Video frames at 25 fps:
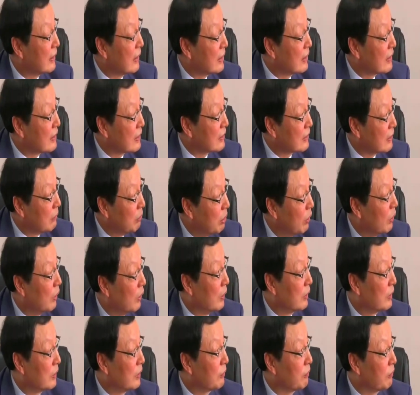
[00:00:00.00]
and
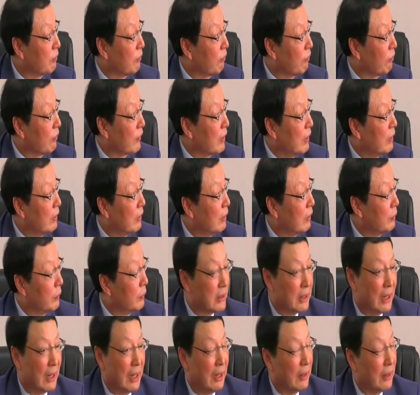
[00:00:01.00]
support,
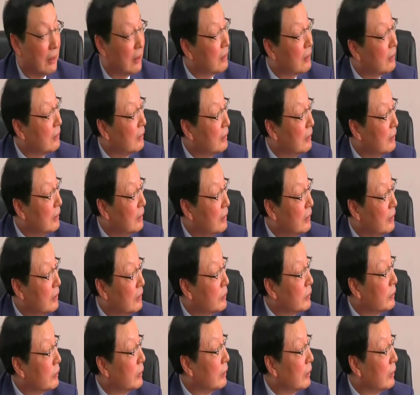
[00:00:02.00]
which I
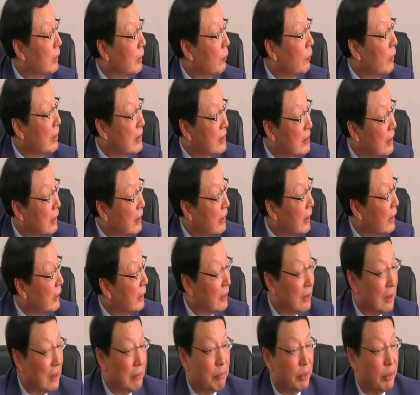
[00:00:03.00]
should once
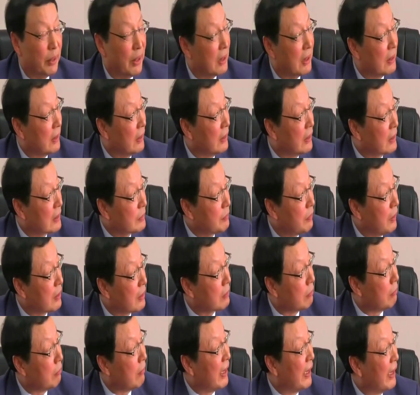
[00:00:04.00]
again
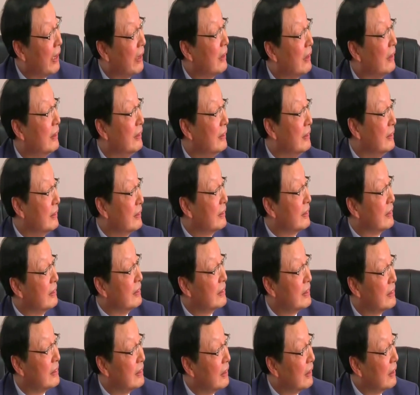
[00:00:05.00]
express my
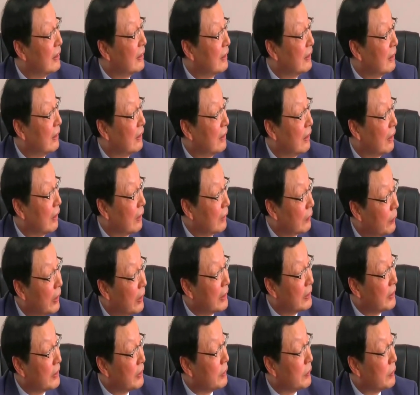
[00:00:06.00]
sincere
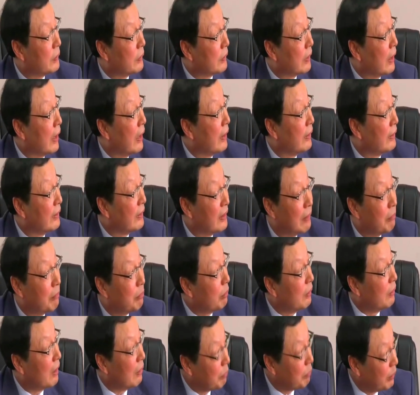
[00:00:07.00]
gratitude and
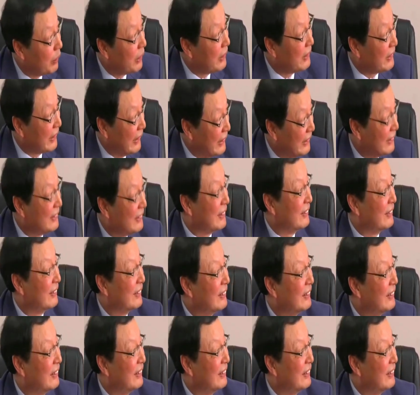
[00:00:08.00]
appreciation.